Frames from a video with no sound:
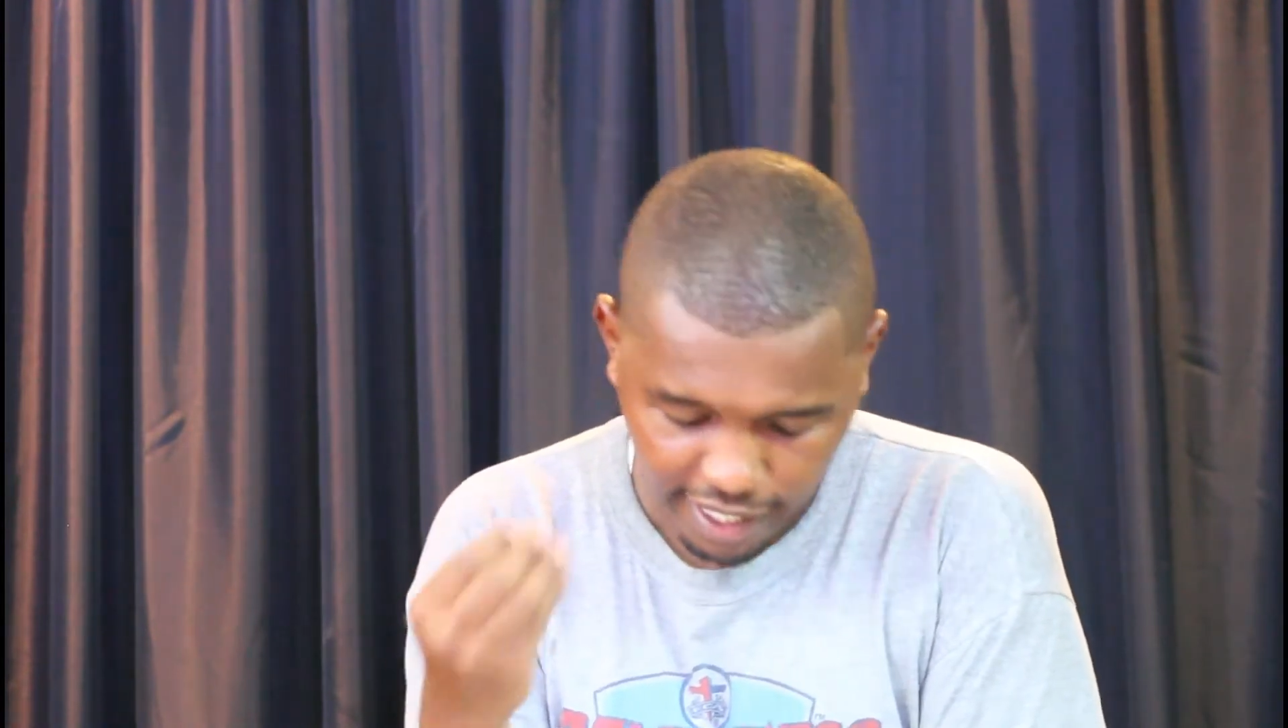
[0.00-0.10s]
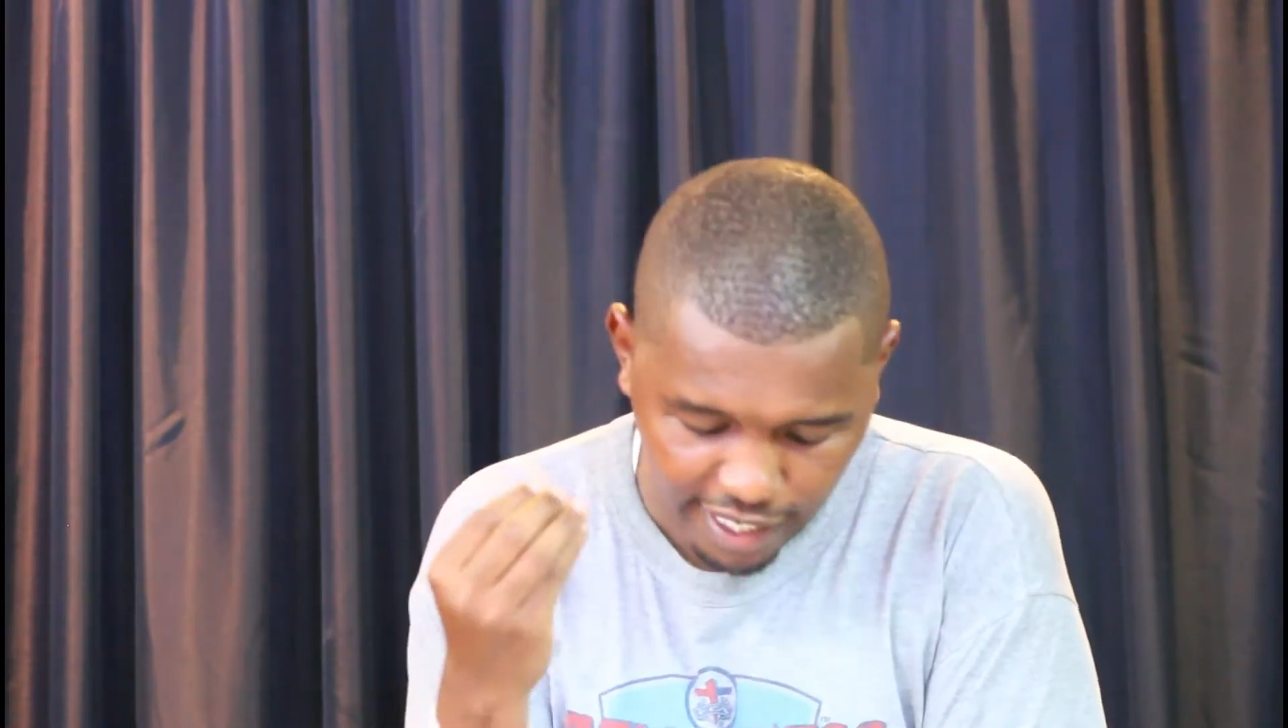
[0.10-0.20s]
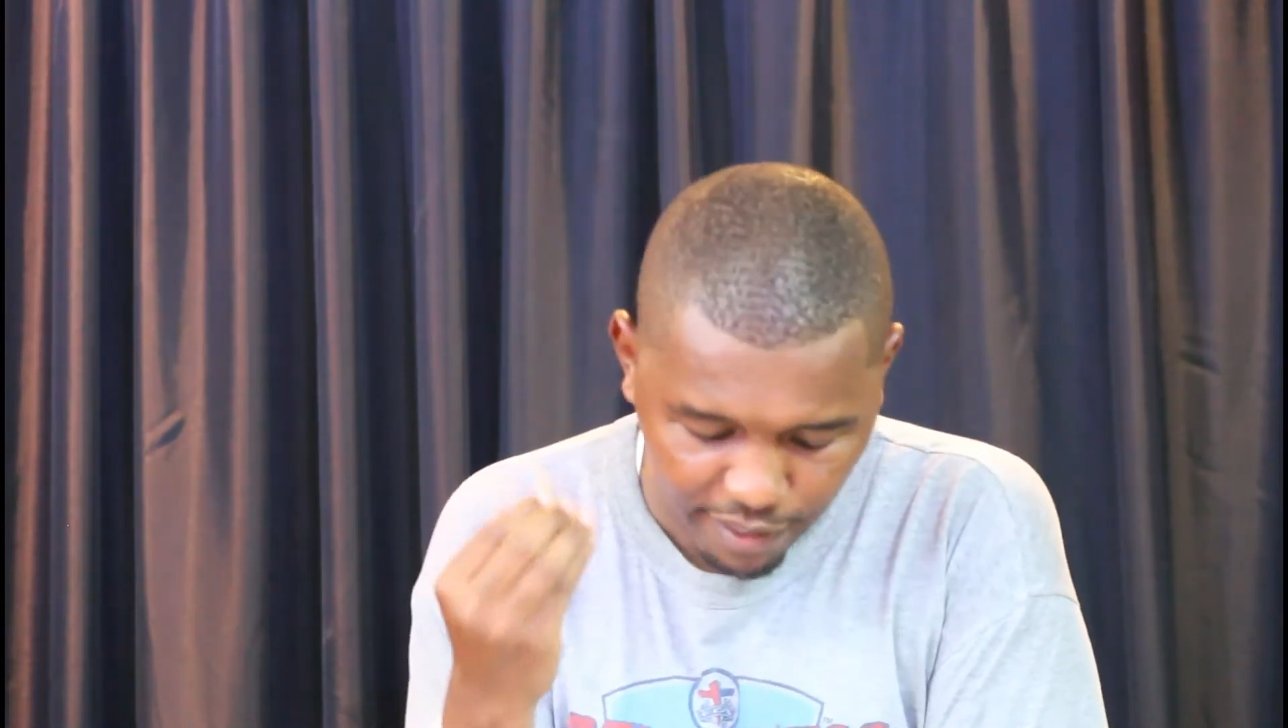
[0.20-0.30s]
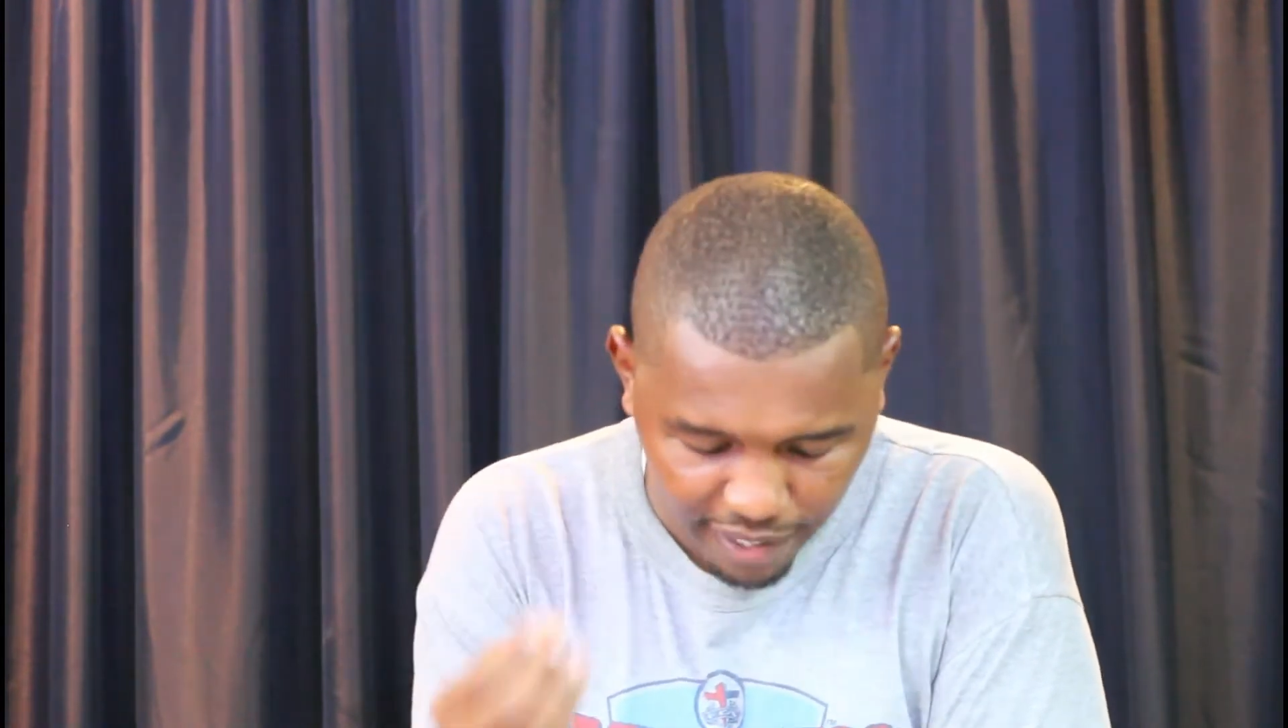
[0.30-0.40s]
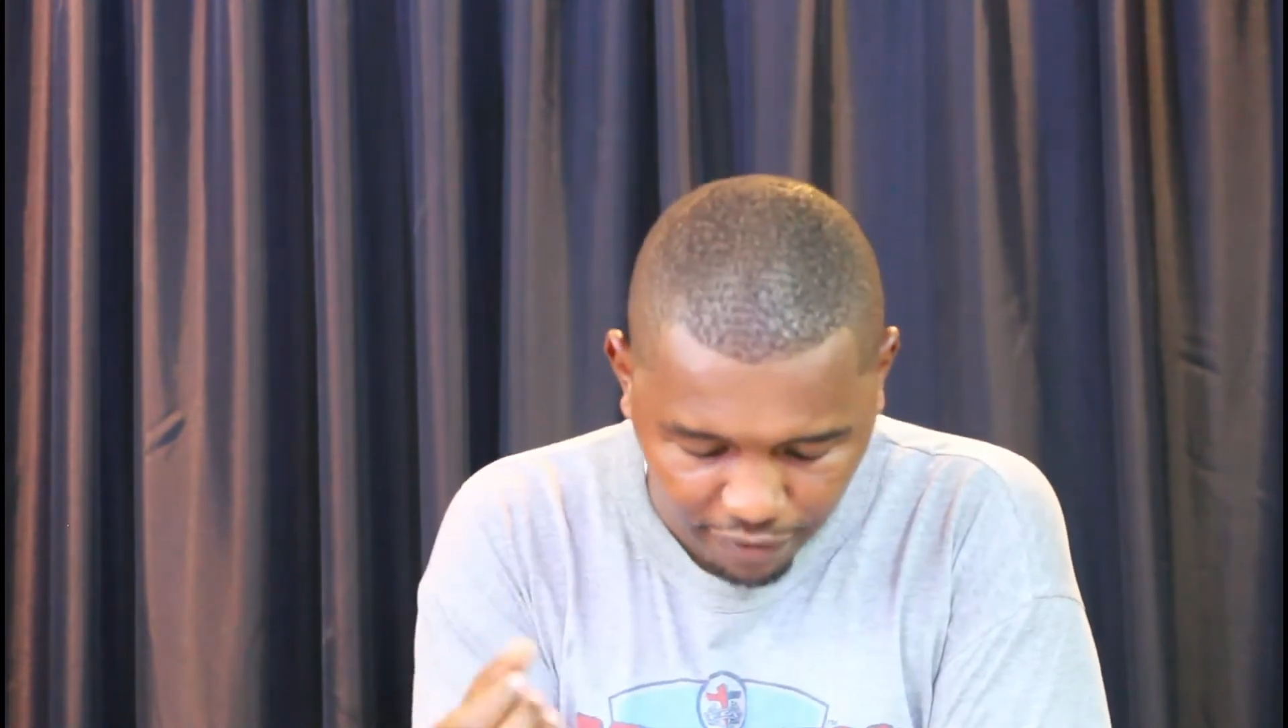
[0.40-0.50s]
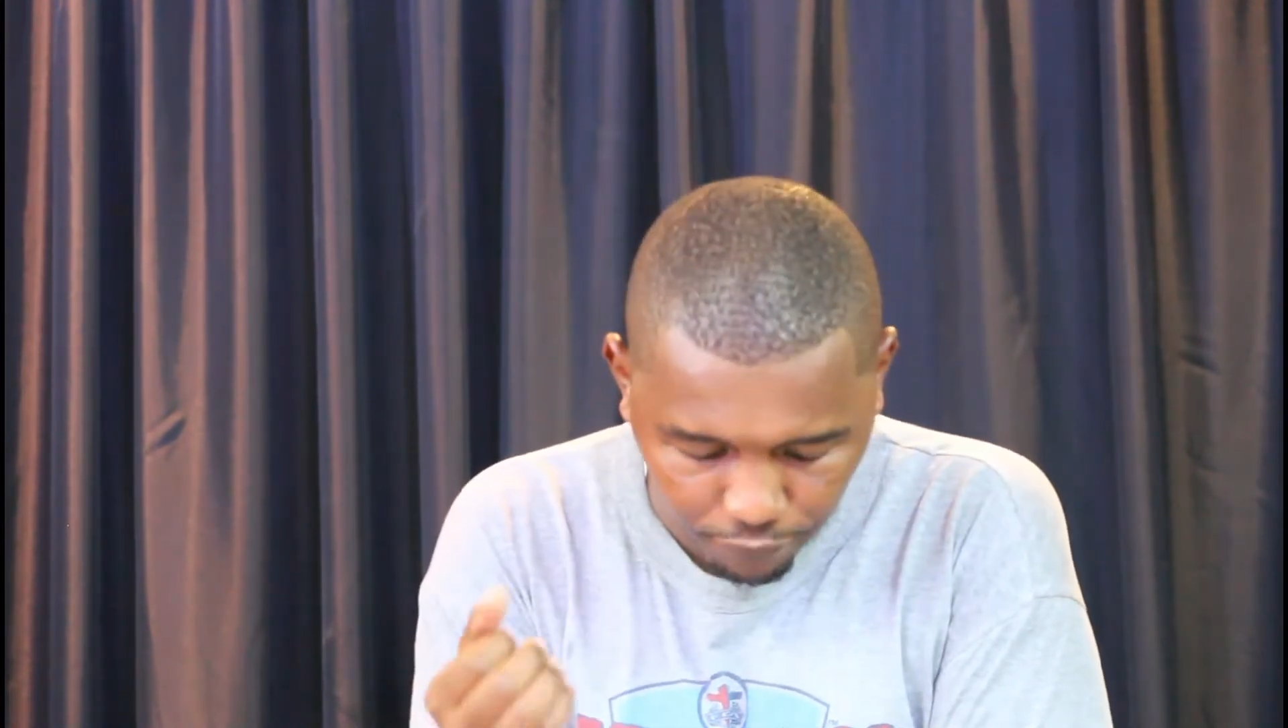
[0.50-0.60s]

in my